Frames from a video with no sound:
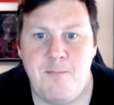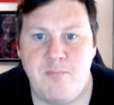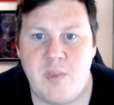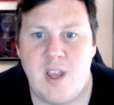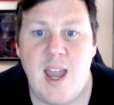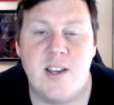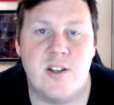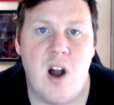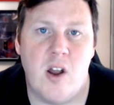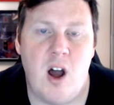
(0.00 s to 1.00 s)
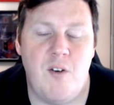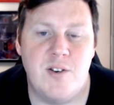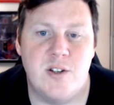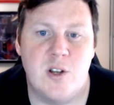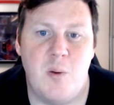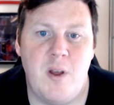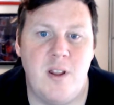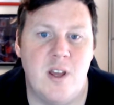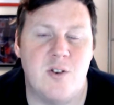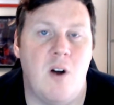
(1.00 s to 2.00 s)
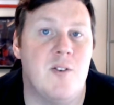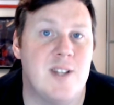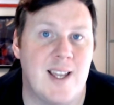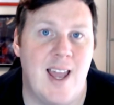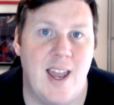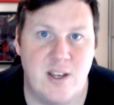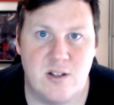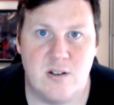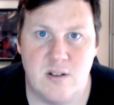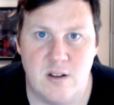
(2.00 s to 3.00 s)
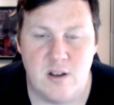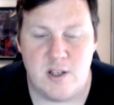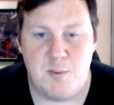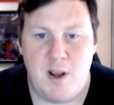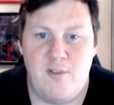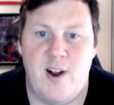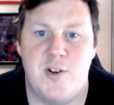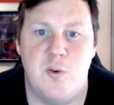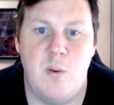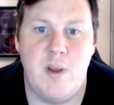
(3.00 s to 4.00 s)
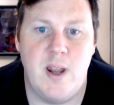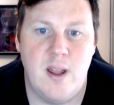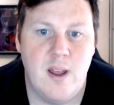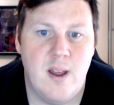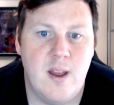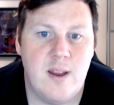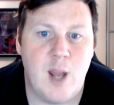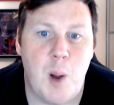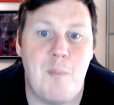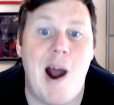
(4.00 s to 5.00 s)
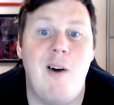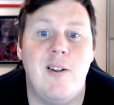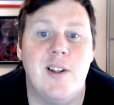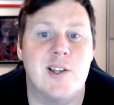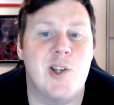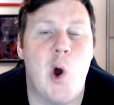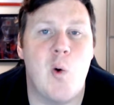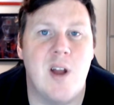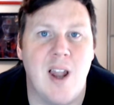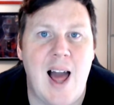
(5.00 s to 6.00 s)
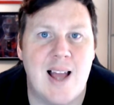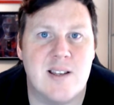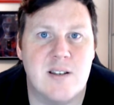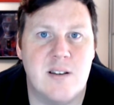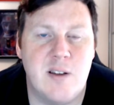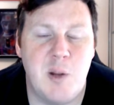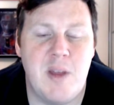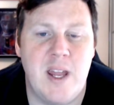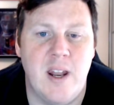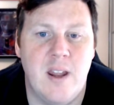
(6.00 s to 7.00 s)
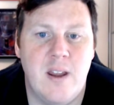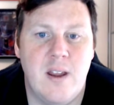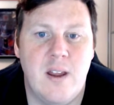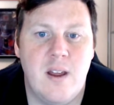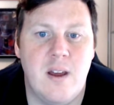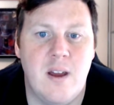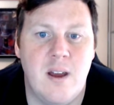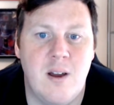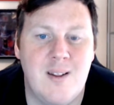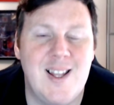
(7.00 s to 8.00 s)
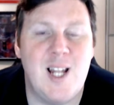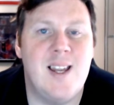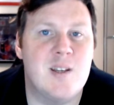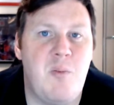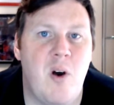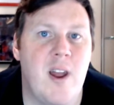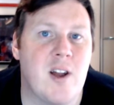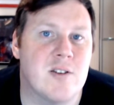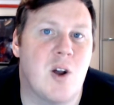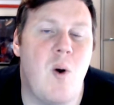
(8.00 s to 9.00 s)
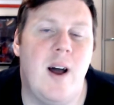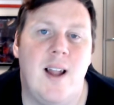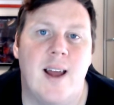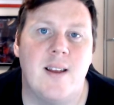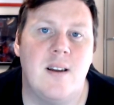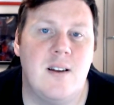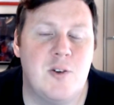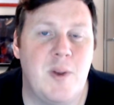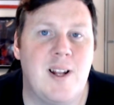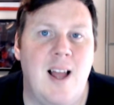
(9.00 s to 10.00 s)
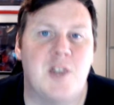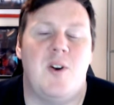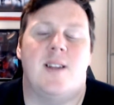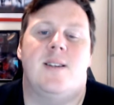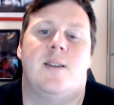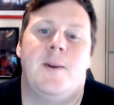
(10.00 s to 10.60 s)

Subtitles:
Case Cotton Harvesters are going to be in there, so obviously Case as a manufacturer will be in. Now apparently there's no Class going to be in. A little disappointed, because I quite like some of the Class tractors.